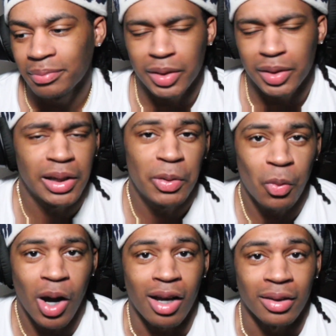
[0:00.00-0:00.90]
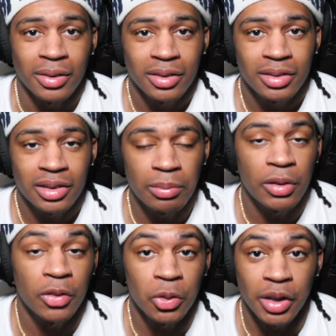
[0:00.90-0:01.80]
Tell me why. Tell me
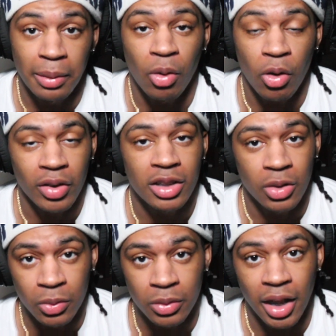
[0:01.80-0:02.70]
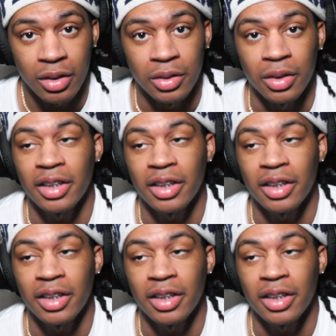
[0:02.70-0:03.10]
if you think Marvel has gone downhill.